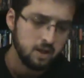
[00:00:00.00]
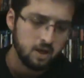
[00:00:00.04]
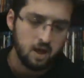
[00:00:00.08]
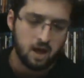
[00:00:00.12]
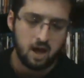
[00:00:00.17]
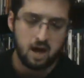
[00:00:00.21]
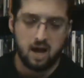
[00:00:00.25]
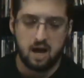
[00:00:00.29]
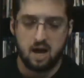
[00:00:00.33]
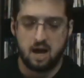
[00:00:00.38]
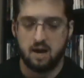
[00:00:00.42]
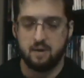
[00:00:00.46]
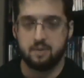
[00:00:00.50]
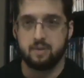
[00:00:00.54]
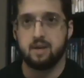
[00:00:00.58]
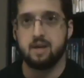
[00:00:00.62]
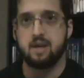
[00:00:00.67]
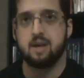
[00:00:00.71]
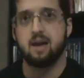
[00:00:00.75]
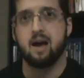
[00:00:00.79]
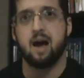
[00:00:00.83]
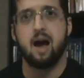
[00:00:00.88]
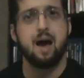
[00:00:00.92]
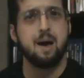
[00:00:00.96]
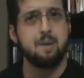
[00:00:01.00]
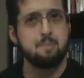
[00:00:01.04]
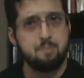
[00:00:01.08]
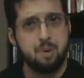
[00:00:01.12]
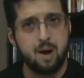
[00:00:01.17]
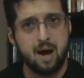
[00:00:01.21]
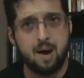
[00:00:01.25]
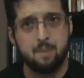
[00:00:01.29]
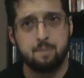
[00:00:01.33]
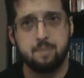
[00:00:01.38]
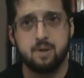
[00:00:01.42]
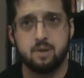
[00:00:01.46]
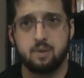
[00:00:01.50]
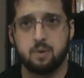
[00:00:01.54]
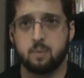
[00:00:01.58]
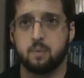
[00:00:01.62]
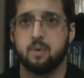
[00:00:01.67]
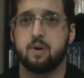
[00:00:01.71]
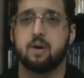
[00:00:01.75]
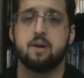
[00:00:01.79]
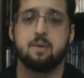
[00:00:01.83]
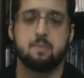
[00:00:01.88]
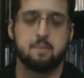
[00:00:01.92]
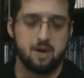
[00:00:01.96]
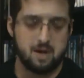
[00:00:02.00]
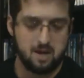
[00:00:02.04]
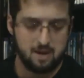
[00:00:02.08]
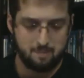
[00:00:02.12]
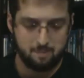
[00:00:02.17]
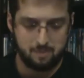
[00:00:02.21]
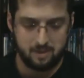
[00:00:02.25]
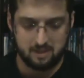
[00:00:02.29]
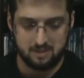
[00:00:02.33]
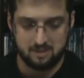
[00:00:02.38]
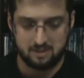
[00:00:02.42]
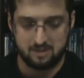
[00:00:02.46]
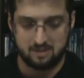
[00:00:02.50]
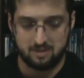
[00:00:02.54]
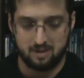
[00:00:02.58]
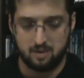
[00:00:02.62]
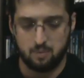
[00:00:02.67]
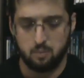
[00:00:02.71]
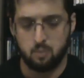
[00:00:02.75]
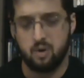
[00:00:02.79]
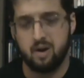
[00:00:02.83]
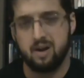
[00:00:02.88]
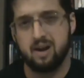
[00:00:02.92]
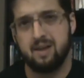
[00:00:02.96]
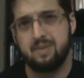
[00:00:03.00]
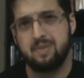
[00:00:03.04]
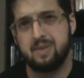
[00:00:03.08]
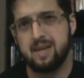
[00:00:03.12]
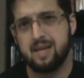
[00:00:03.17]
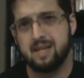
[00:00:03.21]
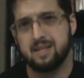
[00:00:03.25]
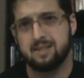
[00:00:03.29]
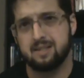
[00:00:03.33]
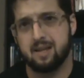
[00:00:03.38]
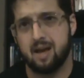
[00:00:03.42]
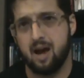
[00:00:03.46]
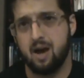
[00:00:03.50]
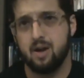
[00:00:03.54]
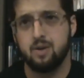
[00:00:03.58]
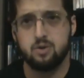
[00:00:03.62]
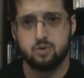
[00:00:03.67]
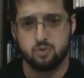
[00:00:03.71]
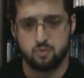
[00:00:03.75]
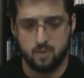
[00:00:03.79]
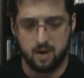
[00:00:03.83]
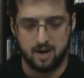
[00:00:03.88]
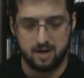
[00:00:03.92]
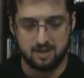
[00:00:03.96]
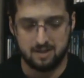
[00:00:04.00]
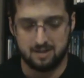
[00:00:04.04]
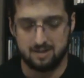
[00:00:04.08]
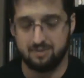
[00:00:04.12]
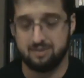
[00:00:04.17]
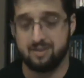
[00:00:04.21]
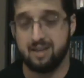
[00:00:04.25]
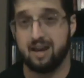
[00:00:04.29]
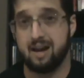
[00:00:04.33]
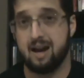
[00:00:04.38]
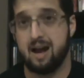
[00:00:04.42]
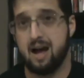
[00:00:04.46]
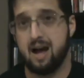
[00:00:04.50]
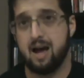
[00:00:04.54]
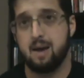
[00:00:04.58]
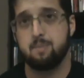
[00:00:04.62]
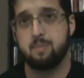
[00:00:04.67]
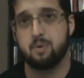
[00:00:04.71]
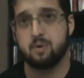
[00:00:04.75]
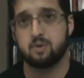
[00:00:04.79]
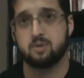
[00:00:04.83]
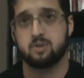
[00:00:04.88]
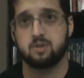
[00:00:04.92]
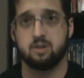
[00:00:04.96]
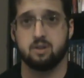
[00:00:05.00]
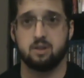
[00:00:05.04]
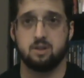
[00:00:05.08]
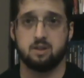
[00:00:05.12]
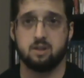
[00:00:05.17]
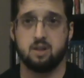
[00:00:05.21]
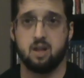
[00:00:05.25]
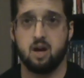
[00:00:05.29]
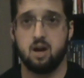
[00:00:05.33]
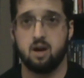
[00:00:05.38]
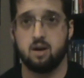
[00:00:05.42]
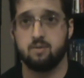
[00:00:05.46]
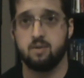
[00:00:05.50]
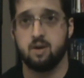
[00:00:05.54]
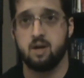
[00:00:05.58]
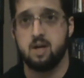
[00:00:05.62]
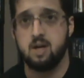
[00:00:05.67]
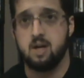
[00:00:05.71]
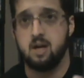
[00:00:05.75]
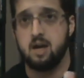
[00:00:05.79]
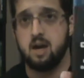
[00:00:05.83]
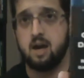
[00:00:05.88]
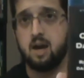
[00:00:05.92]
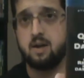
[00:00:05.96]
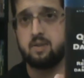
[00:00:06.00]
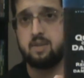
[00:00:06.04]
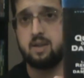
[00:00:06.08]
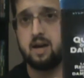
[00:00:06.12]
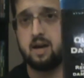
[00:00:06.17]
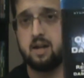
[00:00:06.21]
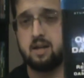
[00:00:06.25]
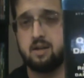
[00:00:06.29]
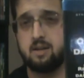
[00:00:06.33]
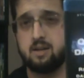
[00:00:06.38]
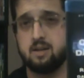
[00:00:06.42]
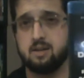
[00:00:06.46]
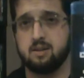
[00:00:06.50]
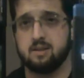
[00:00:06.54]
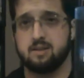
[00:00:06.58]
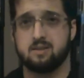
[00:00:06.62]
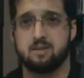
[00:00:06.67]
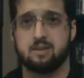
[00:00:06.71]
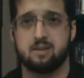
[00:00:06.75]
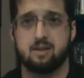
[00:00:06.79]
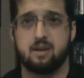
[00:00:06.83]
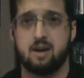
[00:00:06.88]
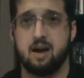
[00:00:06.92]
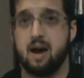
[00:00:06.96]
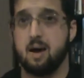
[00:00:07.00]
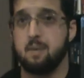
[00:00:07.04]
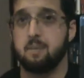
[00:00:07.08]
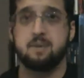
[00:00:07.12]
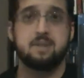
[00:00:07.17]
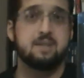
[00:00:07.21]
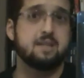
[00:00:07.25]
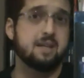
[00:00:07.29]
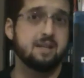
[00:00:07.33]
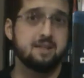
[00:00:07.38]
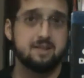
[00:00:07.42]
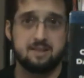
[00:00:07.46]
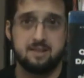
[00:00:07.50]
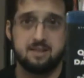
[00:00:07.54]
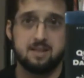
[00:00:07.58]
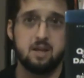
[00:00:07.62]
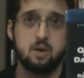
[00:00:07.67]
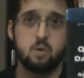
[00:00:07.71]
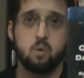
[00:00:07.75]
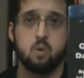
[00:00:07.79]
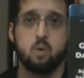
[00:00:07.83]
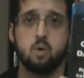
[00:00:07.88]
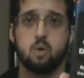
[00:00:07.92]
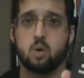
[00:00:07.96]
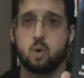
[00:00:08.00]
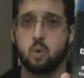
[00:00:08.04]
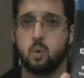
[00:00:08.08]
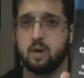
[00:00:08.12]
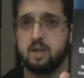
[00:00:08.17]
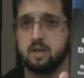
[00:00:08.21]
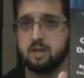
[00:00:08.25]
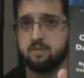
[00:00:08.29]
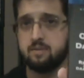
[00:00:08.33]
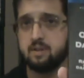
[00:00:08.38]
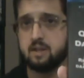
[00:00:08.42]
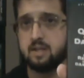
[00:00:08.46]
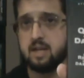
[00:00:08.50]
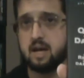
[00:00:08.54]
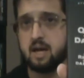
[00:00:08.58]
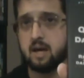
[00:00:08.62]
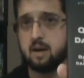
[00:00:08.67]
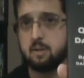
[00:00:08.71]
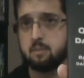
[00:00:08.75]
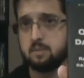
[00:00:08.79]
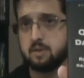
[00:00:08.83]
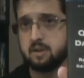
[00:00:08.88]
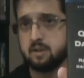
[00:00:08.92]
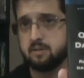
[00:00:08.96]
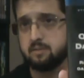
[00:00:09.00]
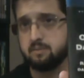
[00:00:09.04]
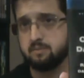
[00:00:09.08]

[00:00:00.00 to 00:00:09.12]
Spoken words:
The unpopular one, in my opinion, and one I think is underrated that I personally love, and that is, I would say its sequel, Queen of the Damned.